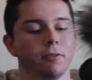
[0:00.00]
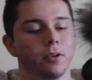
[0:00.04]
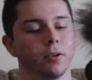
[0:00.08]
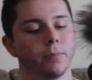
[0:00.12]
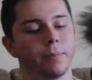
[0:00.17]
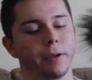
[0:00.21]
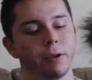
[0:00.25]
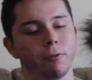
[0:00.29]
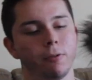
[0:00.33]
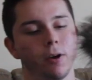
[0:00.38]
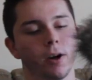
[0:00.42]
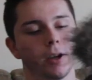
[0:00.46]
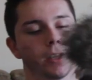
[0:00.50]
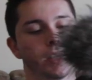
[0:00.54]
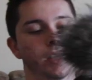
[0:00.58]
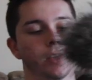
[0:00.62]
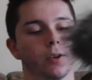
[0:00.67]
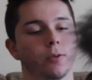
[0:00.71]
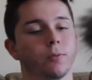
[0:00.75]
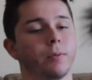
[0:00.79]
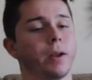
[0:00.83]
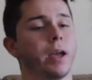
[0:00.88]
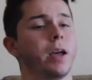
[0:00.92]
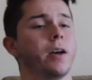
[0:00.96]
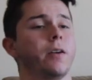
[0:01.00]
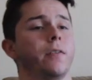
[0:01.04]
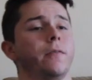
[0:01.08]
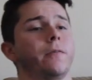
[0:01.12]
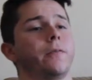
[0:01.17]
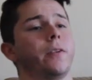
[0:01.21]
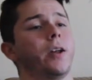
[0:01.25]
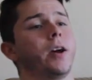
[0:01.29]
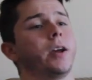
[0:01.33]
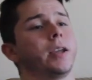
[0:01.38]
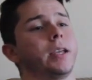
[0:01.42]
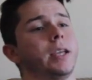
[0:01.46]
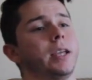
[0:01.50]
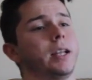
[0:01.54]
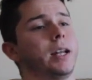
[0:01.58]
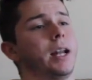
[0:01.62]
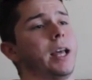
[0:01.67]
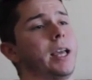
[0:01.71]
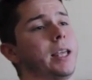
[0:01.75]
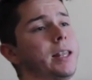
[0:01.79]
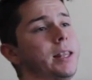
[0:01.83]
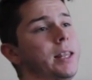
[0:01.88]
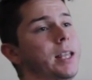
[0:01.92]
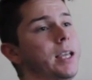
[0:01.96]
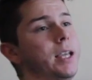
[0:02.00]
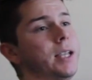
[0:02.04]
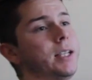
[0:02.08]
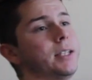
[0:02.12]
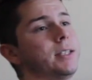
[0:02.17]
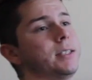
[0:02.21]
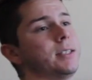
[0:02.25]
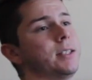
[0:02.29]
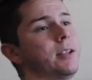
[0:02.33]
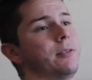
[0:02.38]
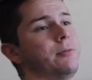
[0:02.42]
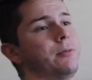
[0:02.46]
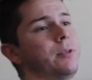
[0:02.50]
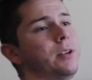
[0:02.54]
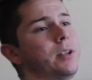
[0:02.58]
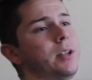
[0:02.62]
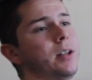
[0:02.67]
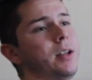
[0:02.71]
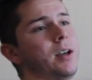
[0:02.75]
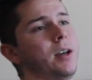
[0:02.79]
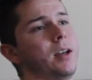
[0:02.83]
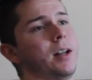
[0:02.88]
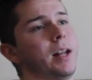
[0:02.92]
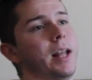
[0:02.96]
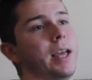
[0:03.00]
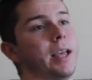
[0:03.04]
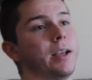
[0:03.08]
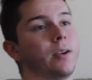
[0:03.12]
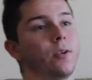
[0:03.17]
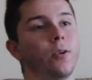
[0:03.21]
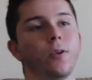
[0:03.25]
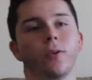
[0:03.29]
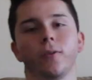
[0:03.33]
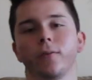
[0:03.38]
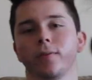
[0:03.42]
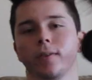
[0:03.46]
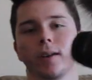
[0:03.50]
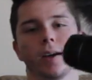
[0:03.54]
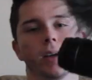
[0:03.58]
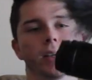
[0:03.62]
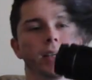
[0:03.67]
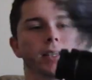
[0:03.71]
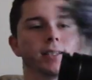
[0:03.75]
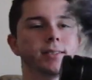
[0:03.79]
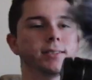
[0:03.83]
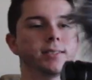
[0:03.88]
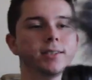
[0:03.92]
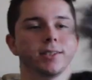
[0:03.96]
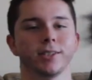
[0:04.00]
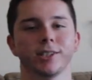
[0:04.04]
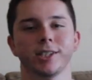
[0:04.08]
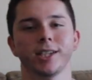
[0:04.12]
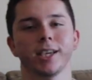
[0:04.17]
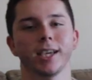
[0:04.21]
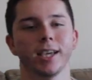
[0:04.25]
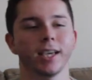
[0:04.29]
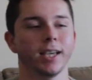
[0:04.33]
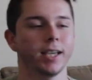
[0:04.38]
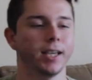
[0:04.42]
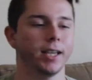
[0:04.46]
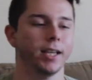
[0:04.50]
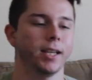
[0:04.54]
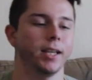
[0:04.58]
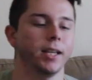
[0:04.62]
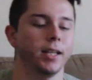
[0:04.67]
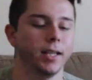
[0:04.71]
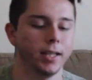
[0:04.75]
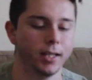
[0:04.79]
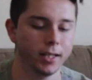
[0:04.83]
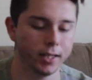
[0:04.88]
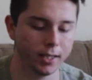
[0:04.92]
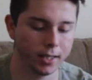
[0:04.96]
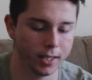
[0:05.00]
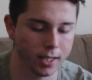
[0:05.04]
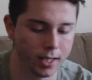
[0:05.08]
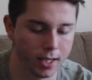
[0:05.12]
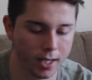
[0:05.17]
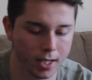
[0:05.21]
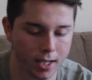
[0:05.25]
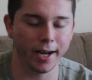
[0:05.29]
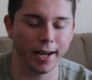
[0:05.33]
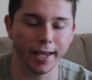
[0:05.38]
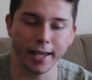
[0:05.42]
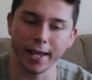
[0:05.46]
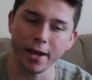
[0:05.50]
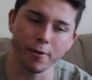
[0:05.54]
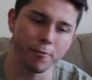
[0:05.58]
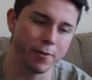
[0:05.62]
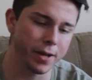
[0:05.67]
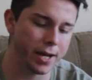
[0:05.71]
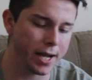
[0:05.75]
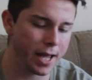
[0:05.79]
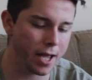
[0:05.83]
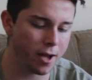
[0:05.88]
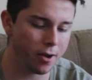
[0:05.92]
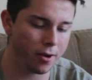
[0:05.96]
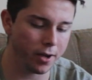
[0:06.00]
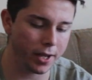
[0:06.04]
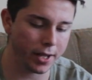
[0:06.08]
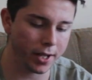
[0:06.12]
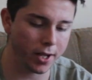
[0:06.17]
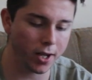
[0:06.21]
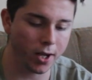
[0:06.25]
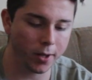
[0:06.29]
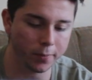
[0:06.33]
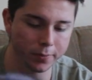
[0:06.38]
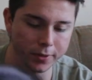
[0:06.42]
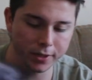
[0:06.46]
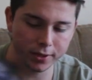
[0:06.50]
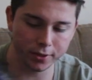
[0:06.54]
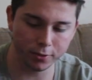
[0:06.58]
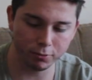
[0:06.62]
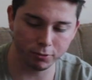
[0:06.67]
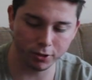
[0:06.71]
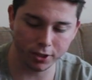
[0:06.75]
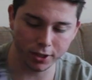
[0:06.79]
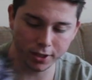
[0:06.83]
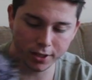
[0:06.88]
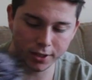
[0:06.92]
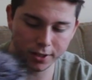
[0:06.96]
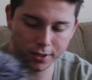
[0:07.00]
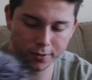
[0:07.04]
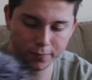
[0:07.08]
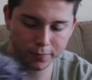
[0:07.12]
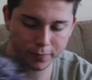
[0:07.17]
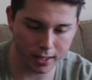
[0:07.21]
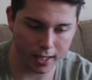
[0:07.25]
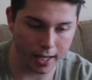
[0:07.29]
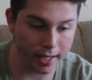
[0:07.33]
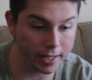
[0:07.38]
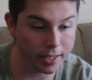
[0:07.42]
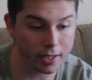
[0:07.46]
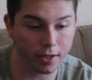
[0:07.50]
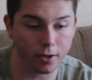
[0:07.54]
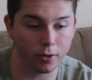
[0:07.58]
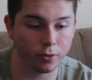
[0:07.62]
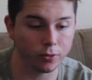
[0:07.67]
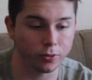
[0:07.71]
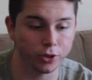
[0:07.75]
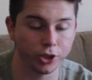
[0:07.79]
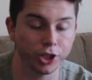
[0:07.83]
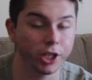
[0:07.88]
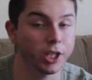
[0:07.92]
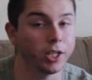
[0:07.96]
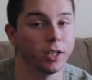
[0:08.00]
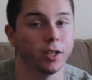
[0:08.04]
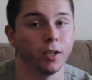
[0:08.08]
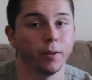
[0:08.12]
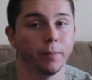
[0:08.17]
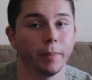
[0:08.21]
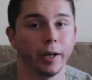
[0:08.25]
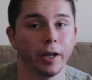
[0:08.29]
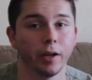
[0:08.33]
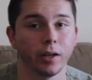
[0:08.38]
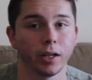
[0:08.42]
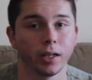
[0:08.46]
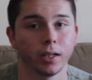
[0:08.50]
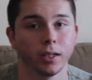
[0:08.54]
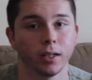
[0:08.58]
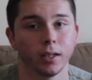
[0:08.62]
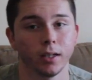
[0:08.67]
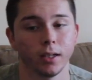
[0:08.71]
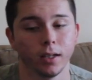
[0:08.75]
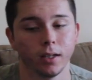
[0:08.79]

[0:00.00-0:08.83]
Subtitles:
I want to be walking around vlogging like this and whatnot, like, oh, vlogging's the shit. And like I went out, I copped this one up. I didn't know shit about it.